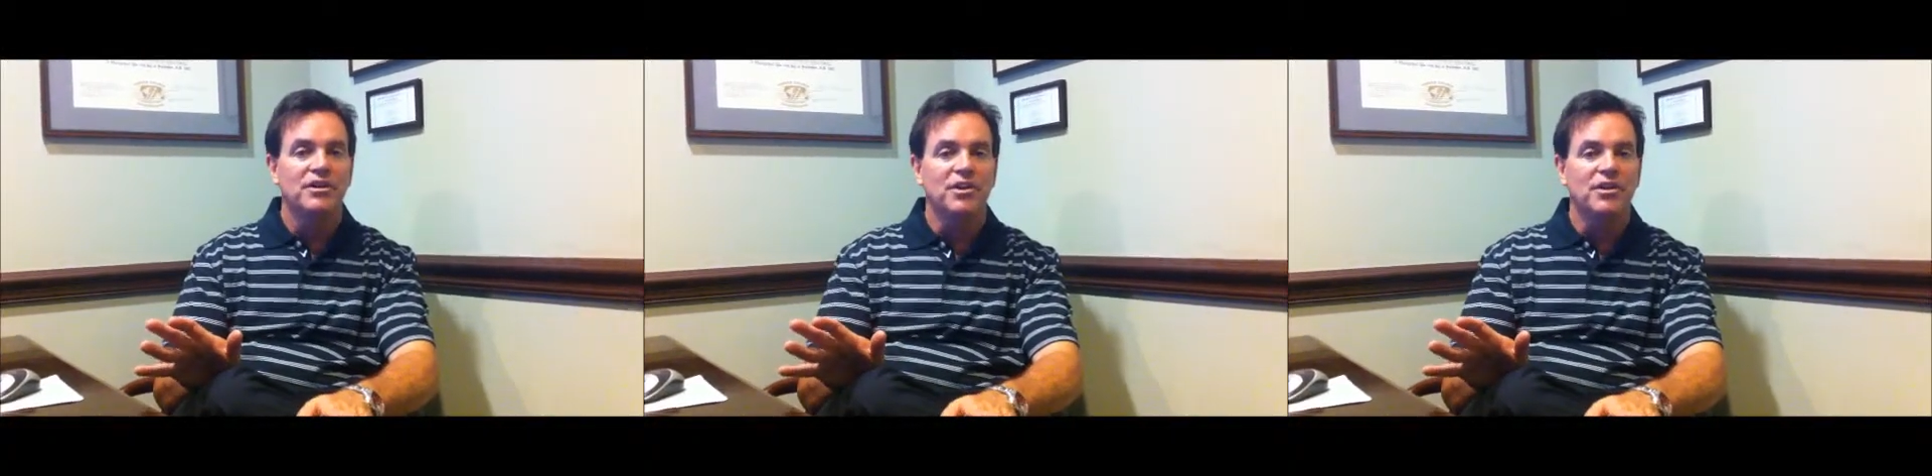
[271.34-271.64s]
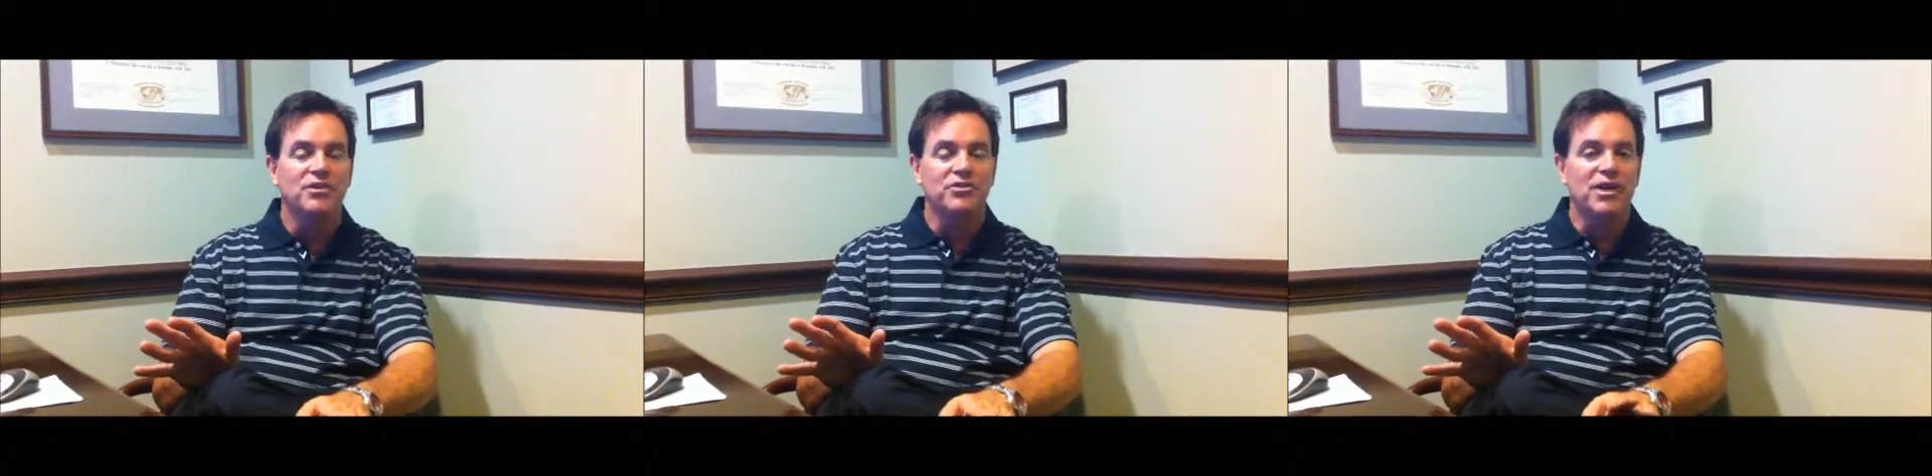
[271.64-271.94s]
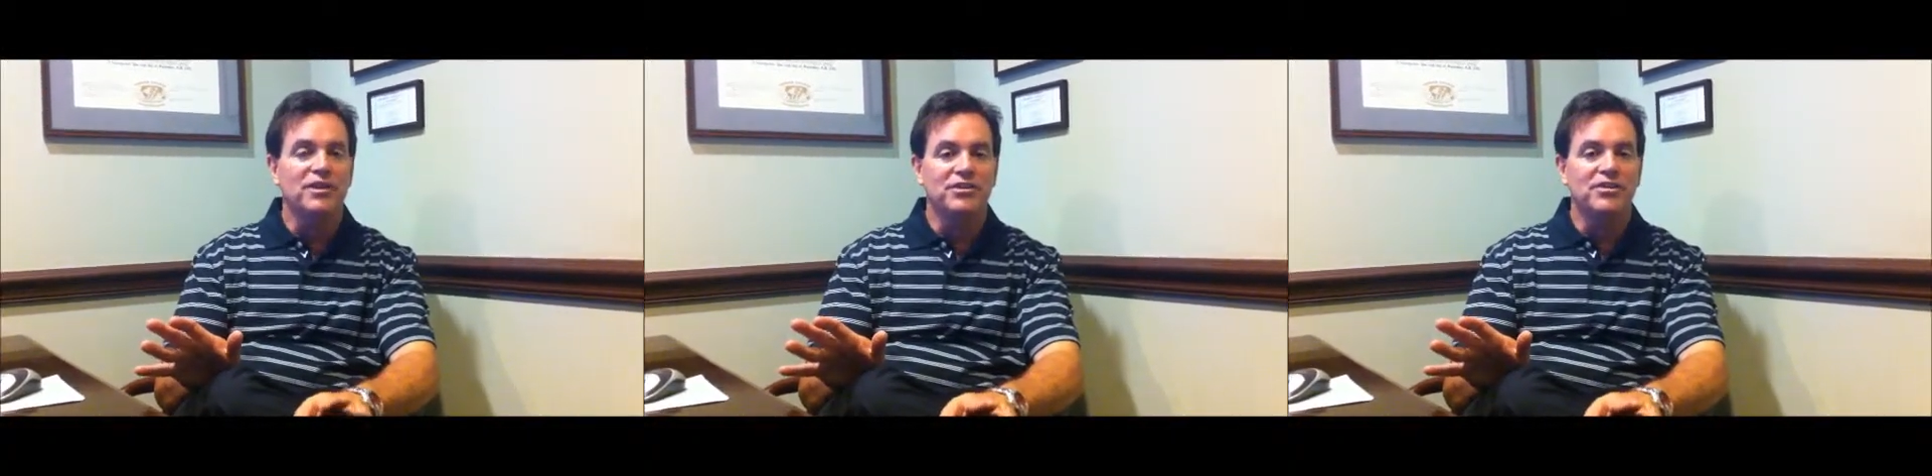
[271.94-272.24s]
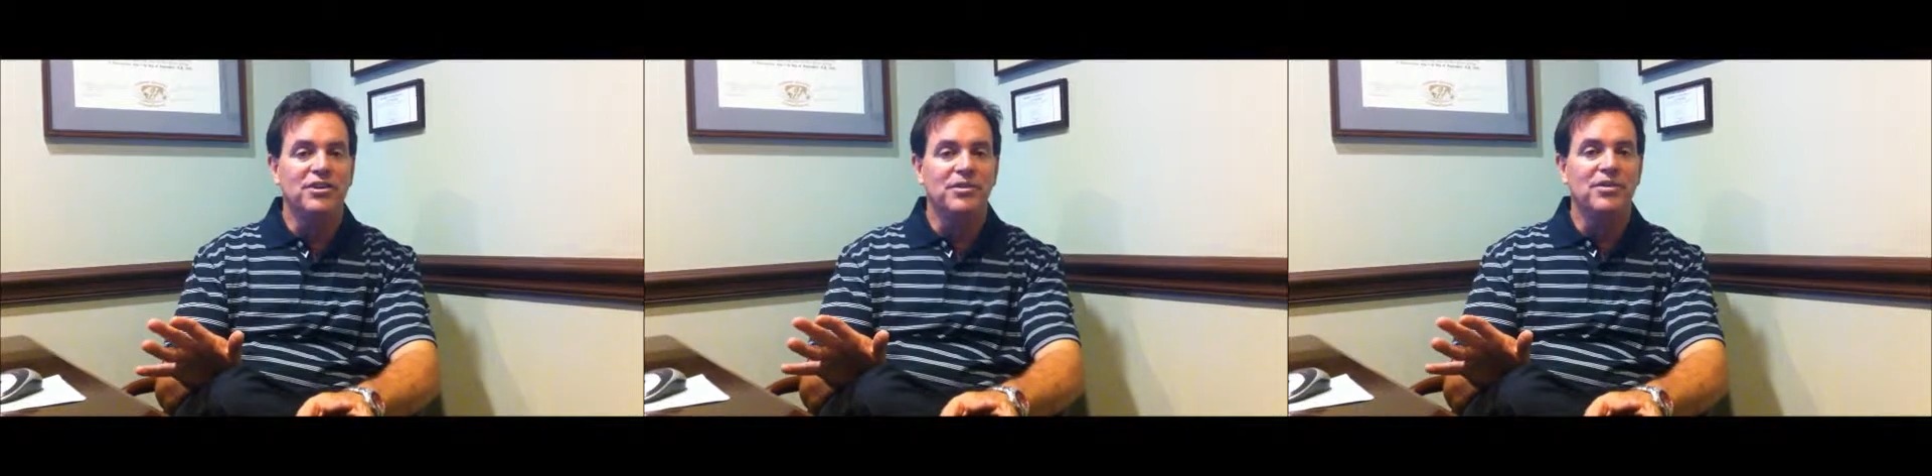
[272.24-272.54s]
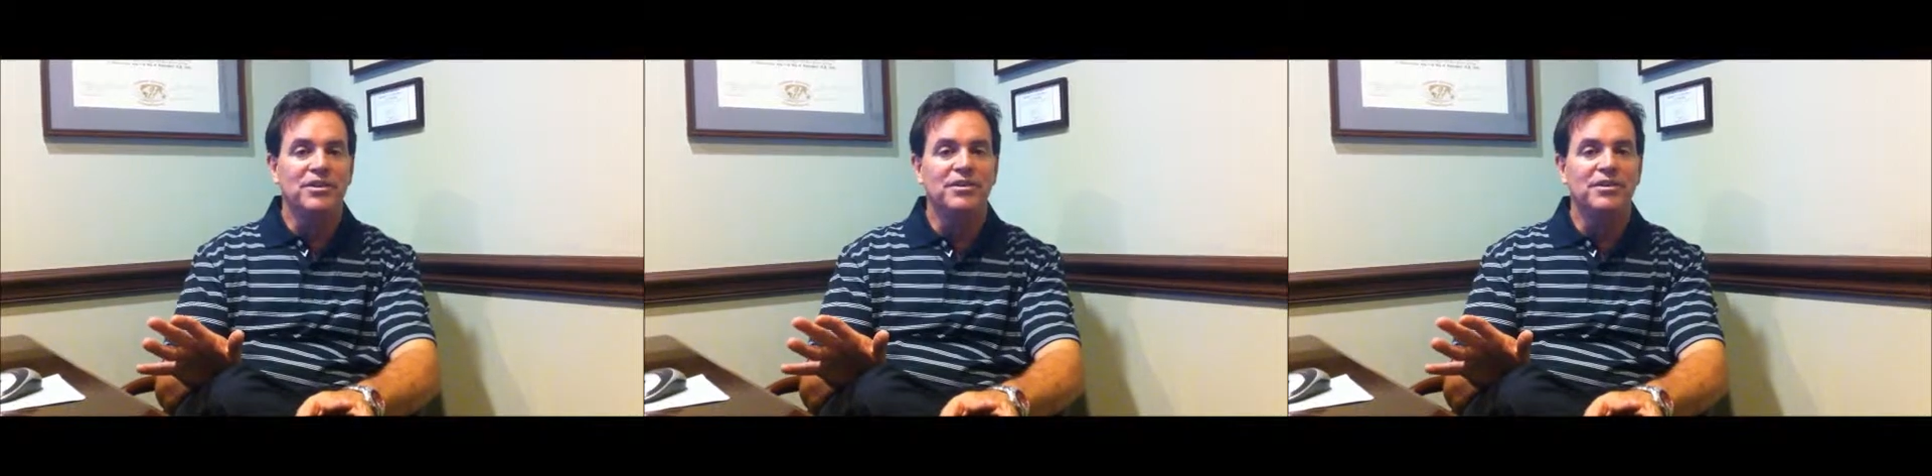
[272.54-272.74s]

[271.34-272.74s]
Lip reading: you know are trained to do,